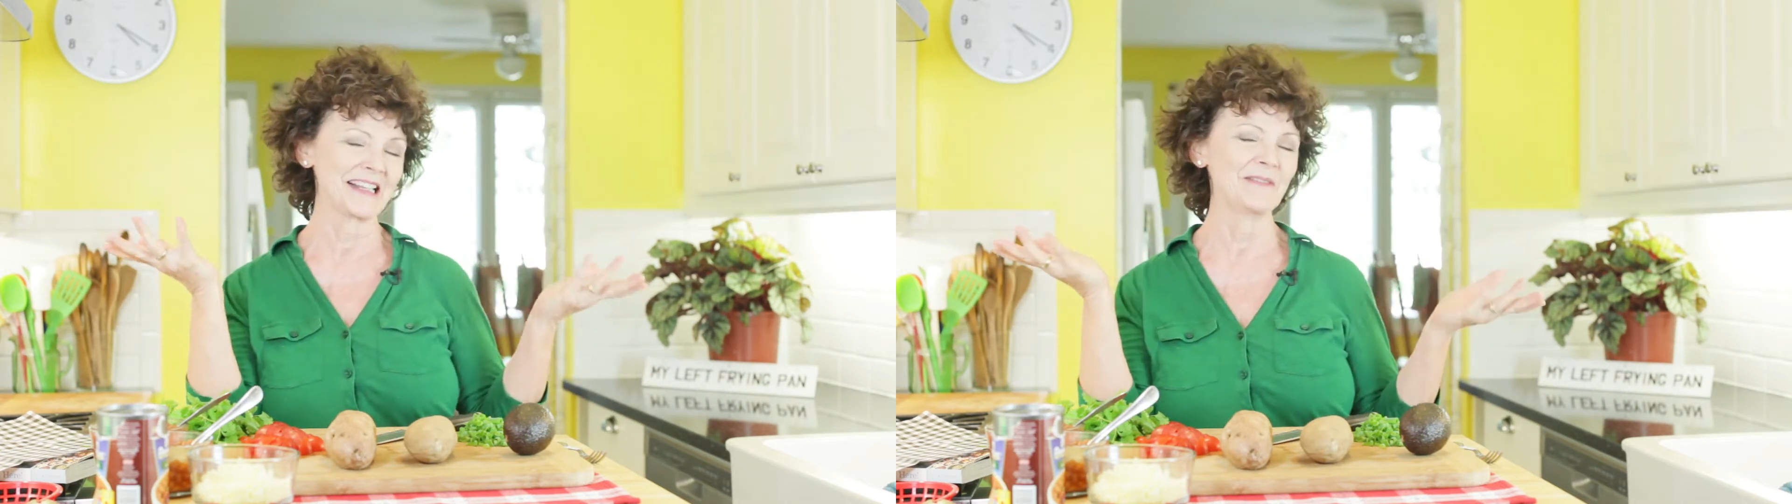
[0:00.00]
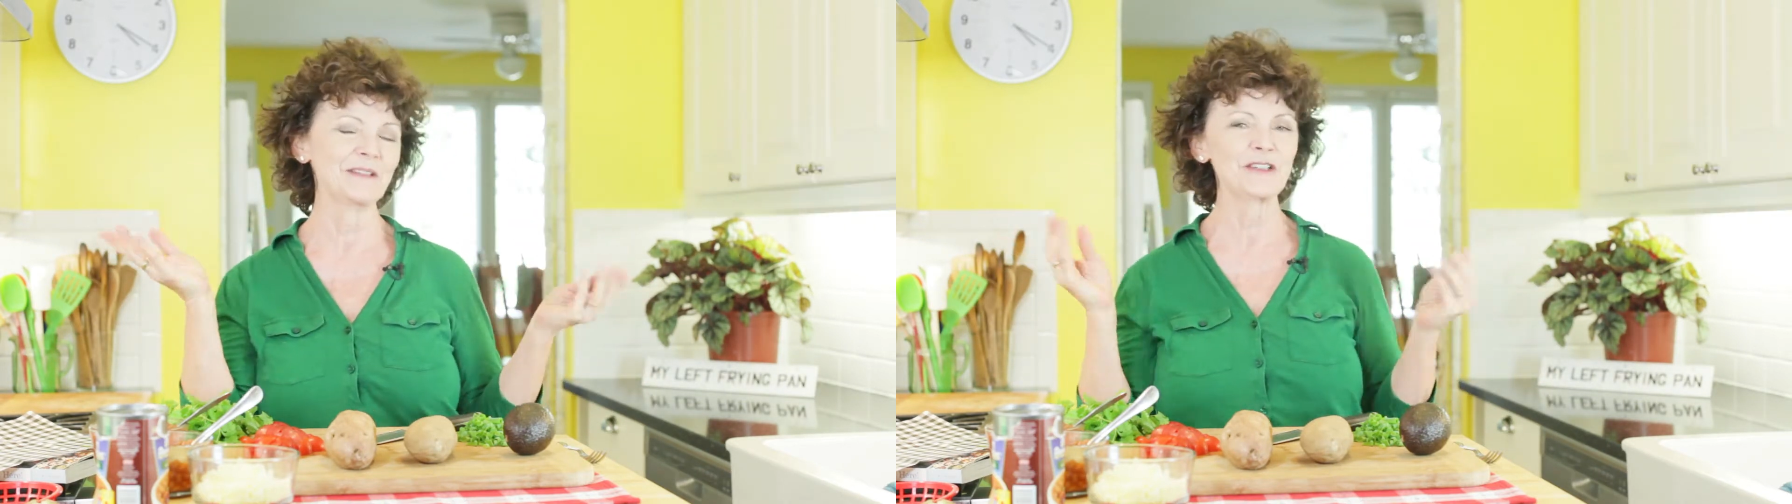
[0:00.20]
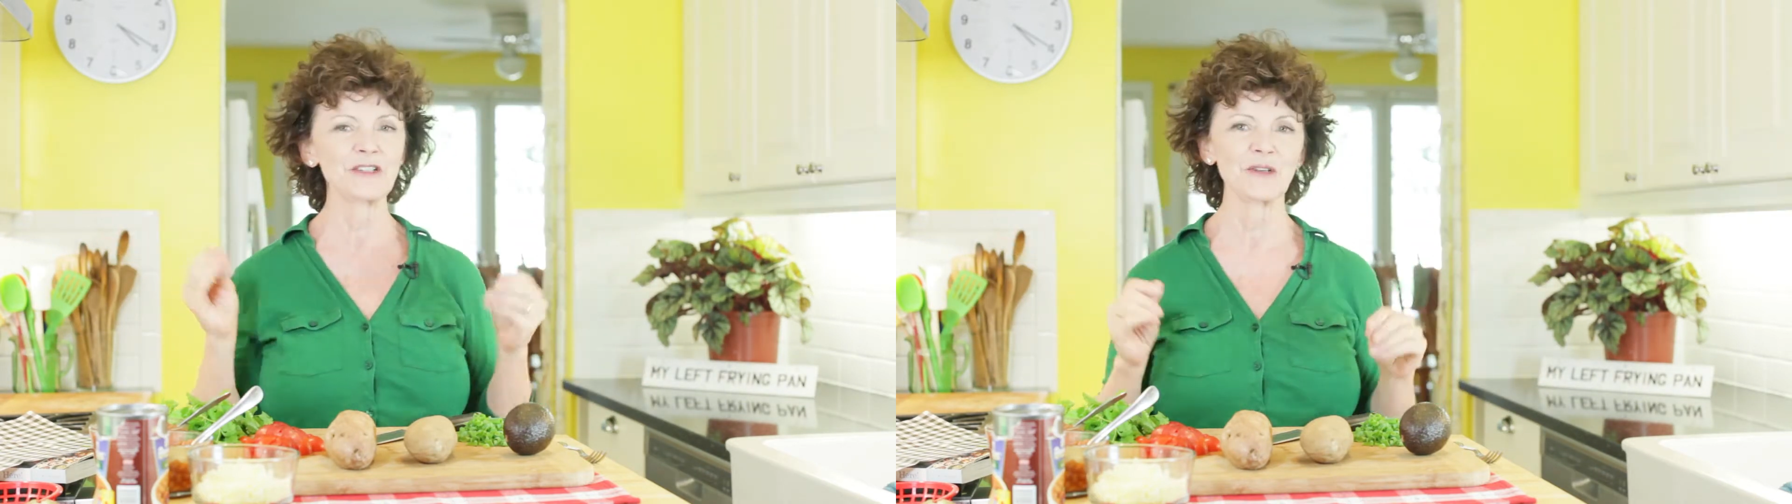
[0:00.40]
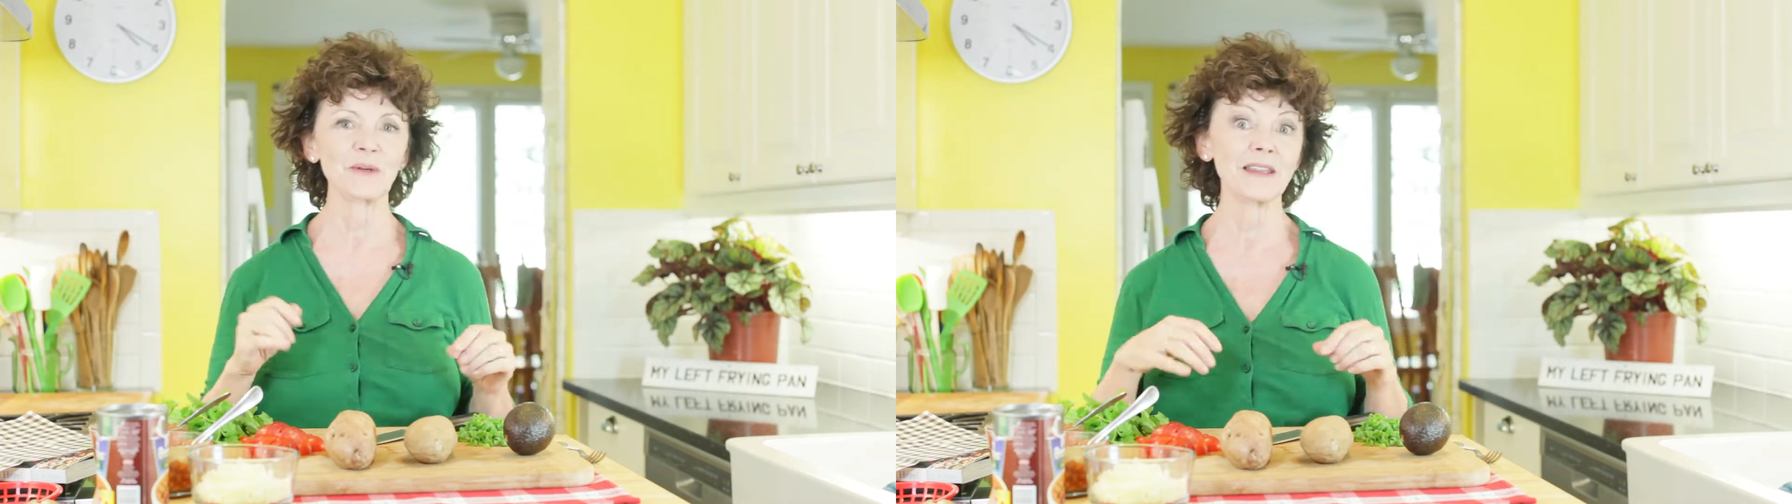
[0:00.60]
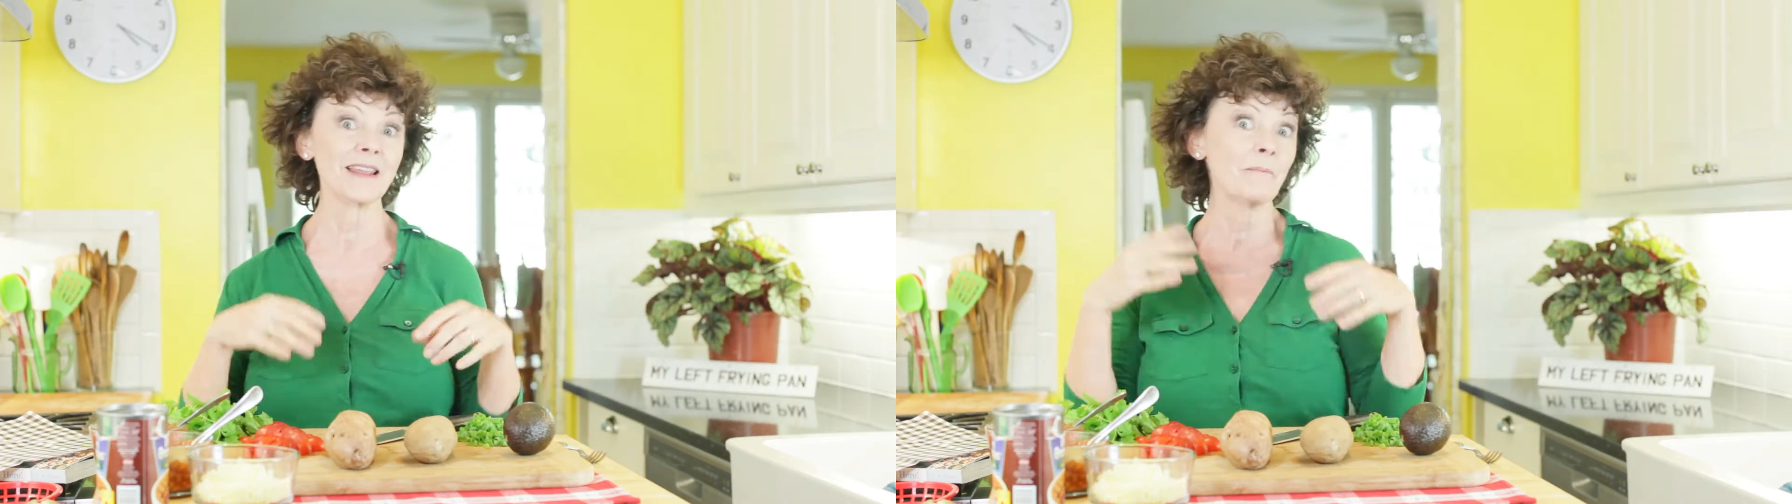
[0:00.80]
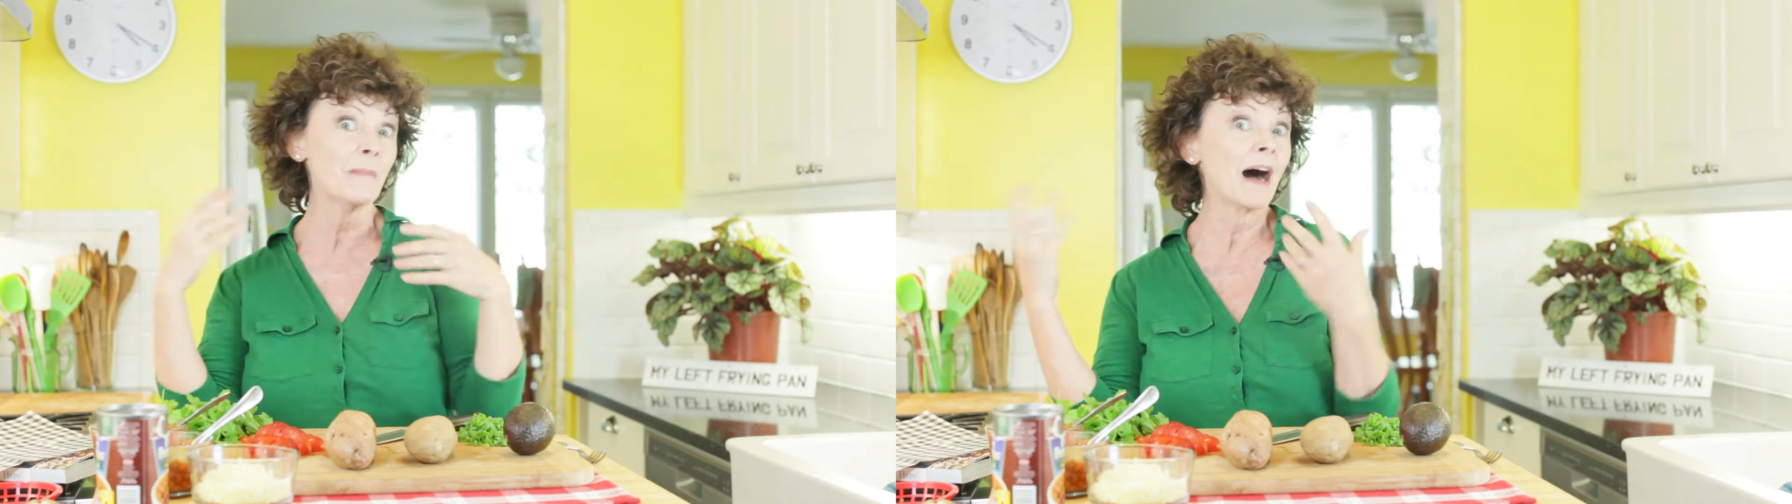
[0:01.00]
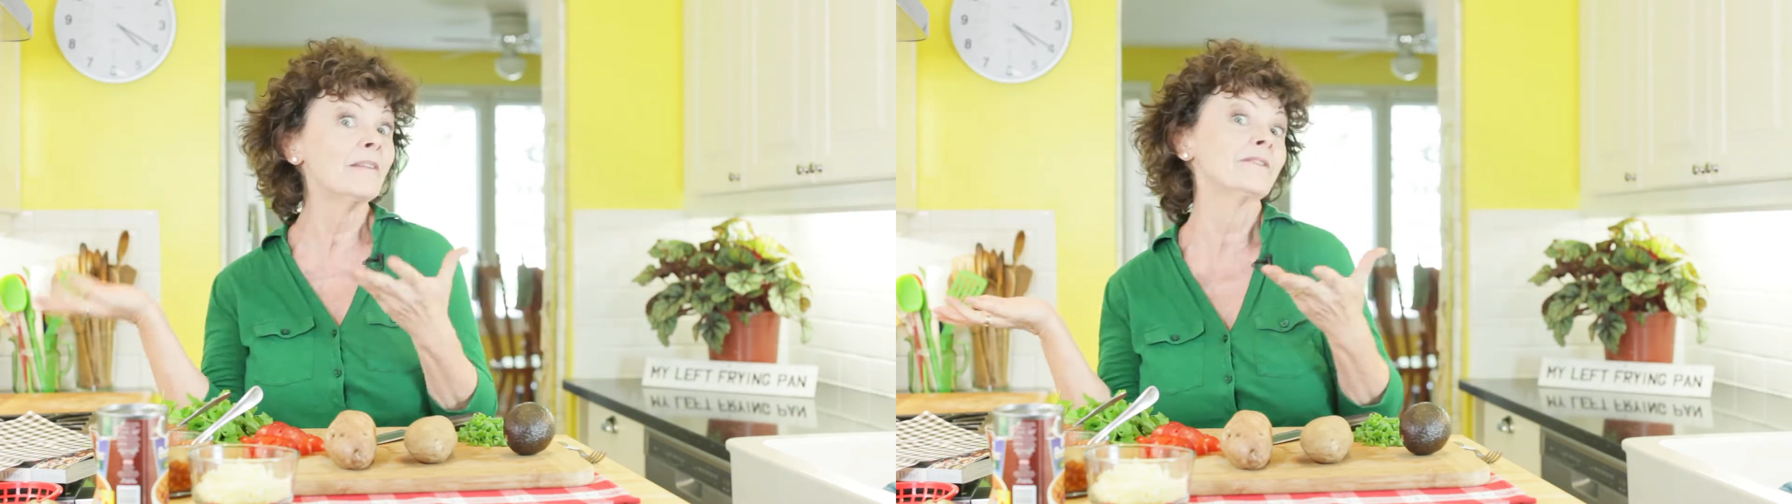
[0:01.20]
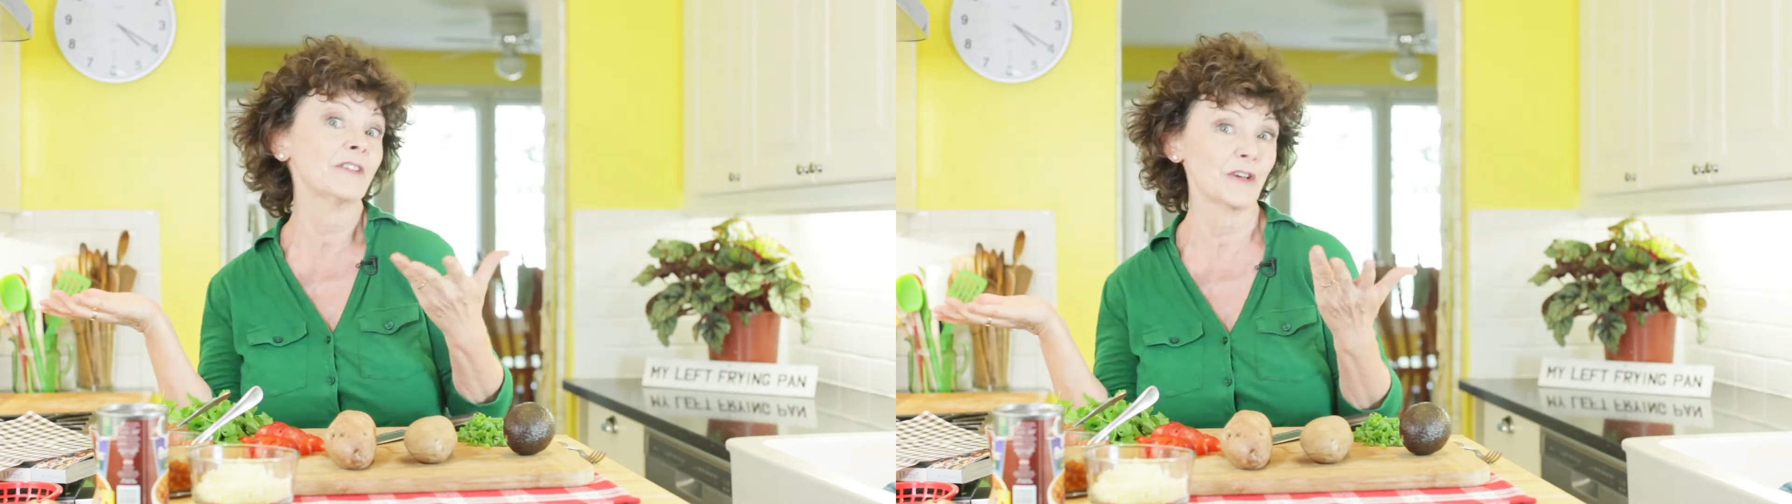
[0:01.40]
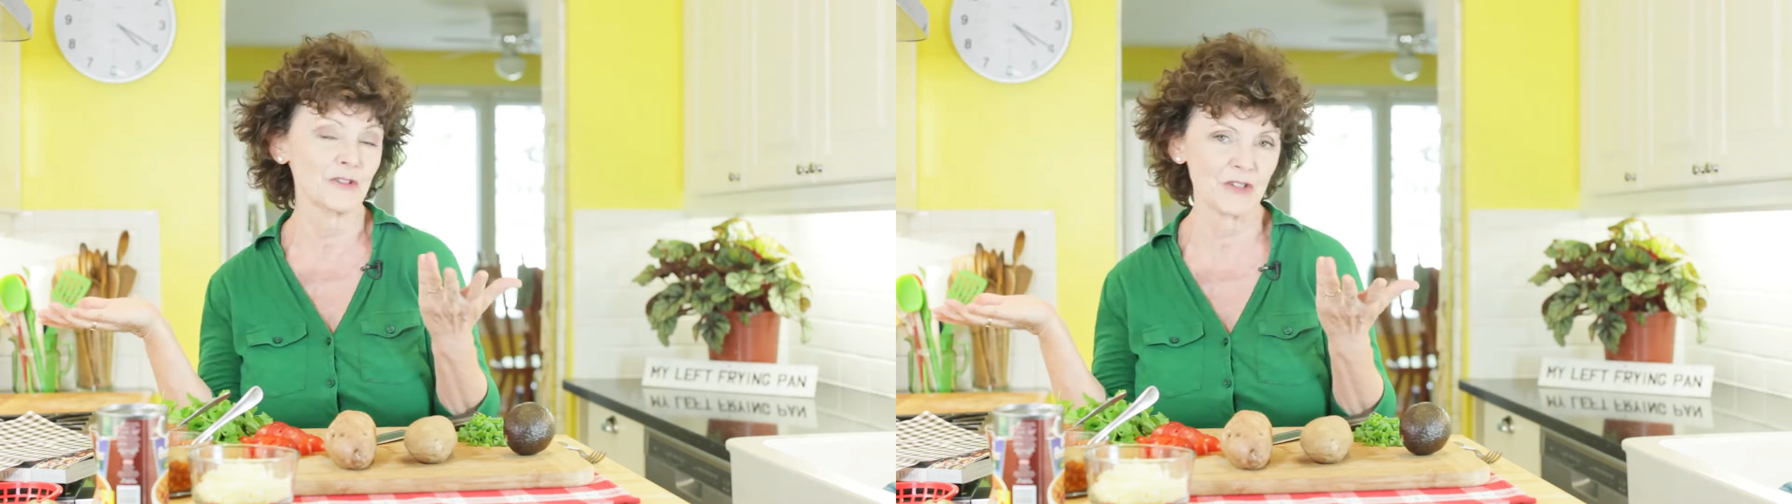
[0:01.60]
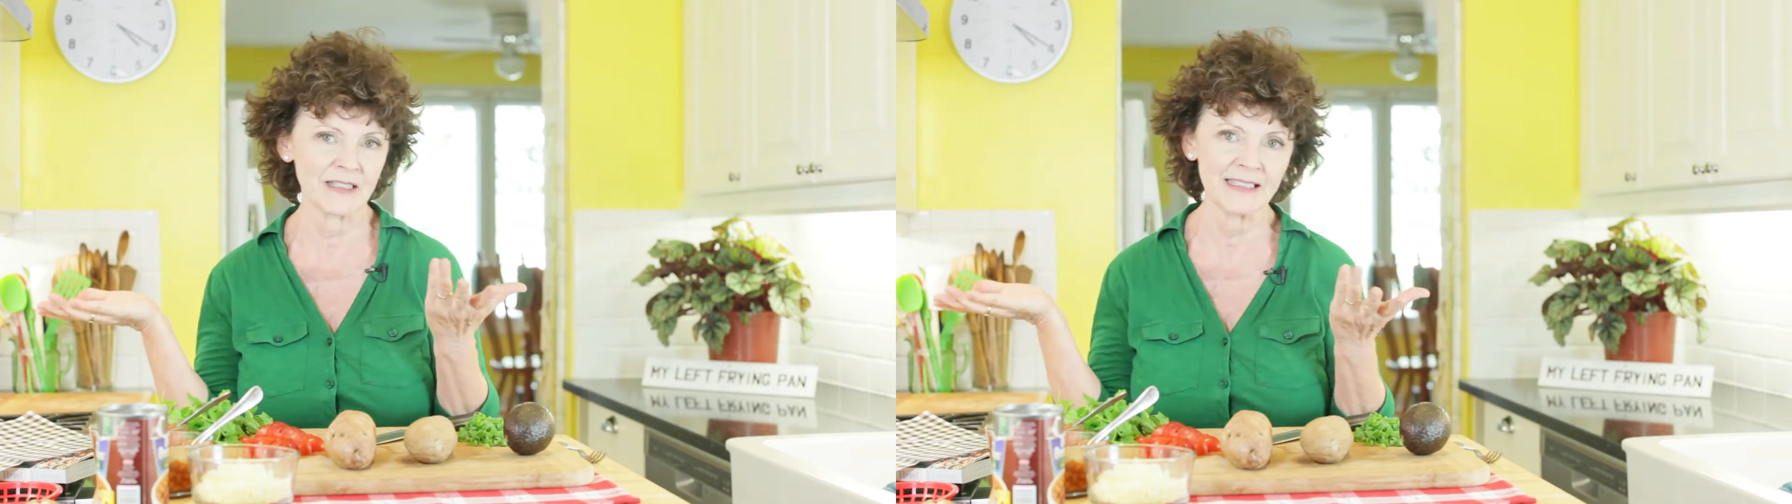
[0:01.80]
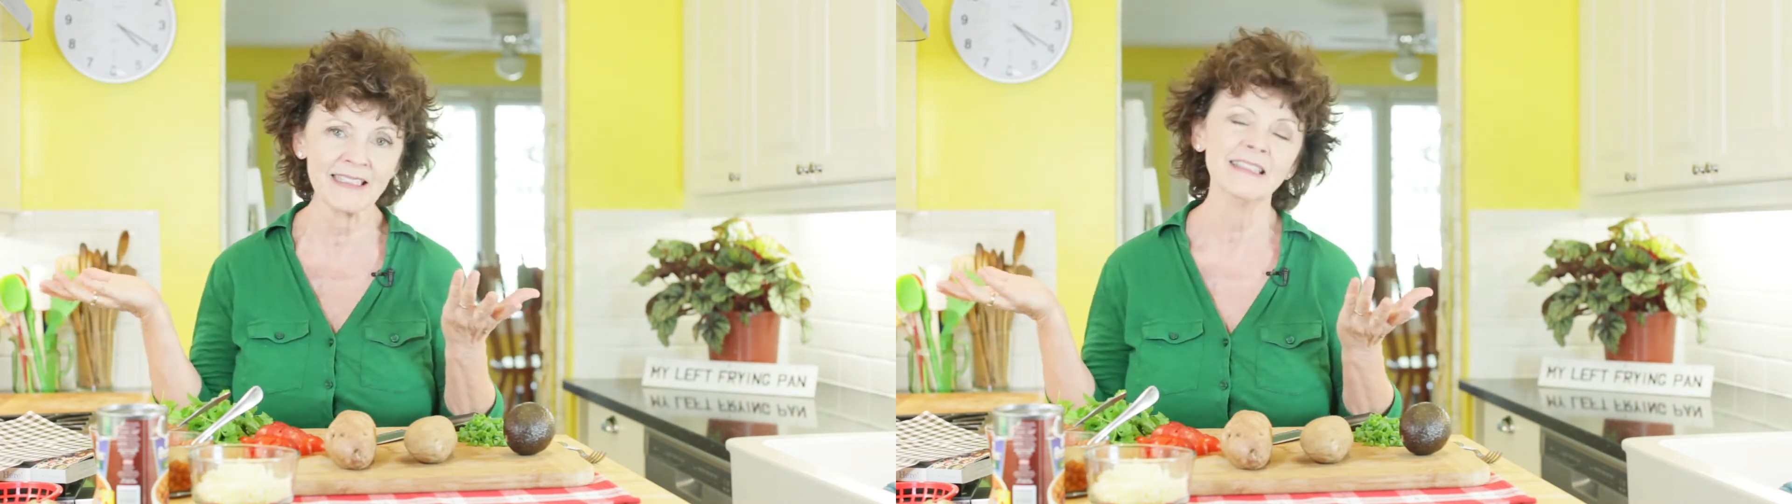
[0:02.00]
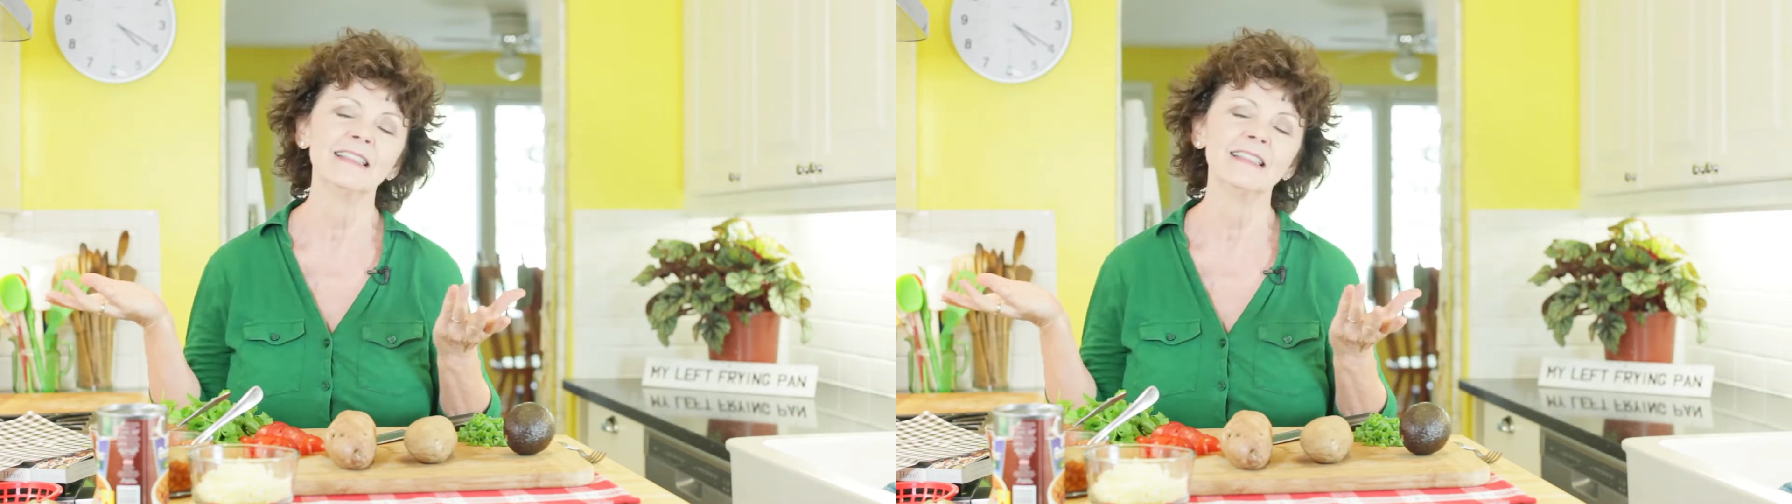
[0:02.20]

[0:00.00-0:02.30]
I'm going to show you the mom version,